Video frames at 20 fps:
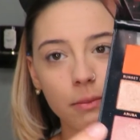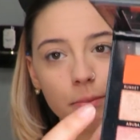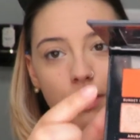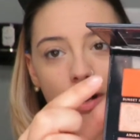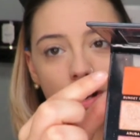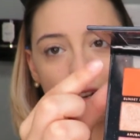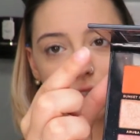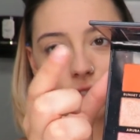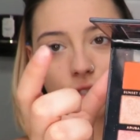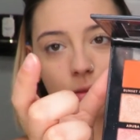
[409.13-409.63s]
and
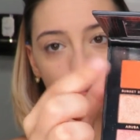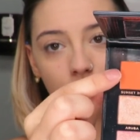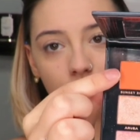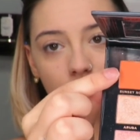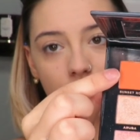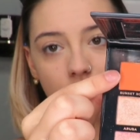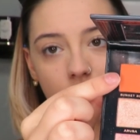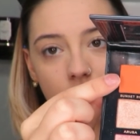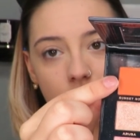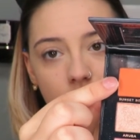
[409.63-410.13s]

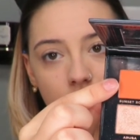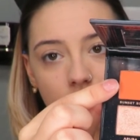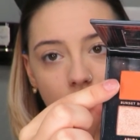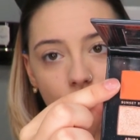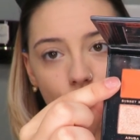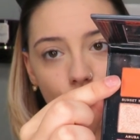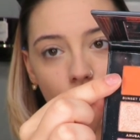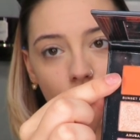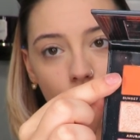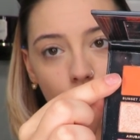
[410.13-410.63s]
possibly this
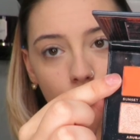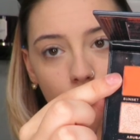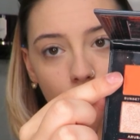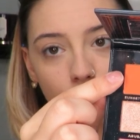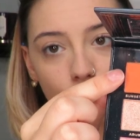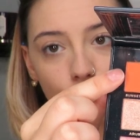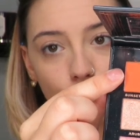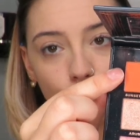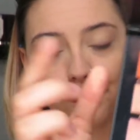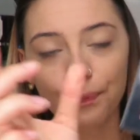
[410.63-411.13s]
guy right up
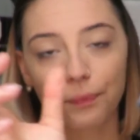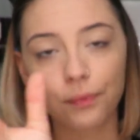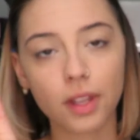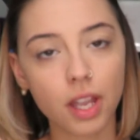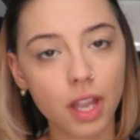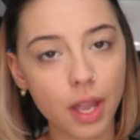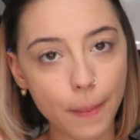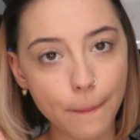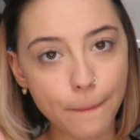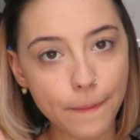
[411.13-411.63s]
here.
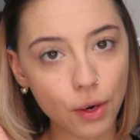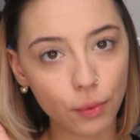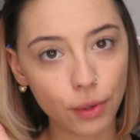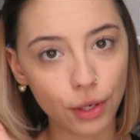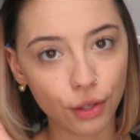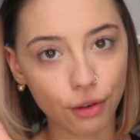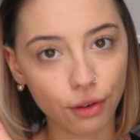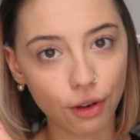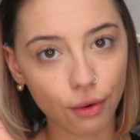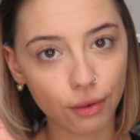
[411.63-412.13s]
But
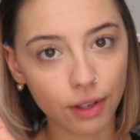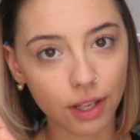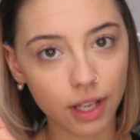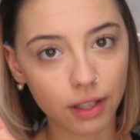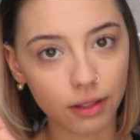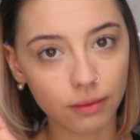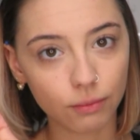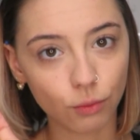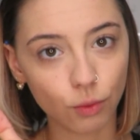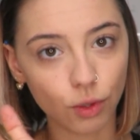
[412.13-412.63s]
we don't know
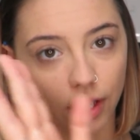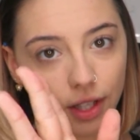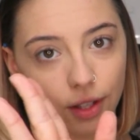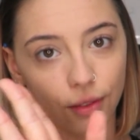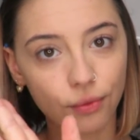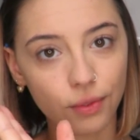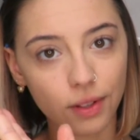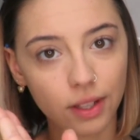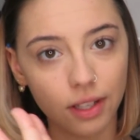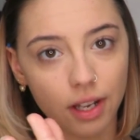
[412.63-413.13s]
yet. We're
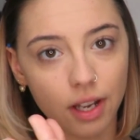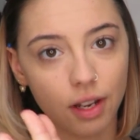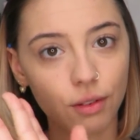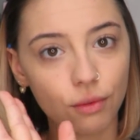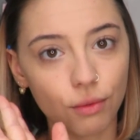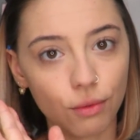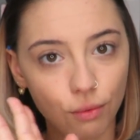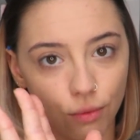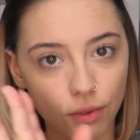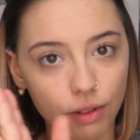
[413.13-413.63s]
gonna find
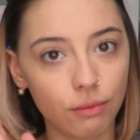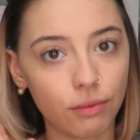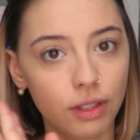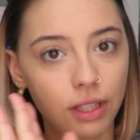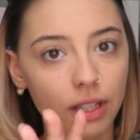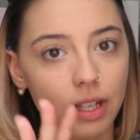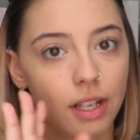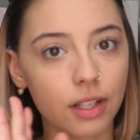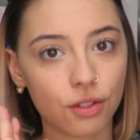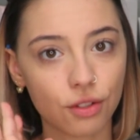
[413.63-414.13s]
out when
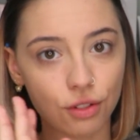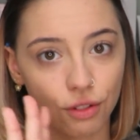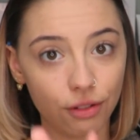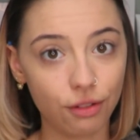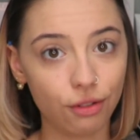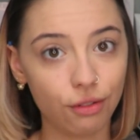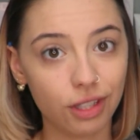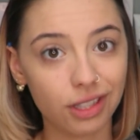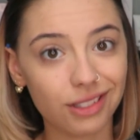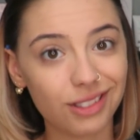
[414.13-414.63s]
we
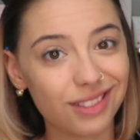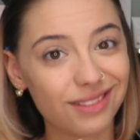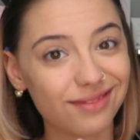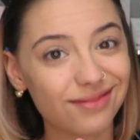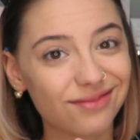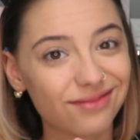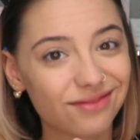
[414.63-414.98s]
actually do it.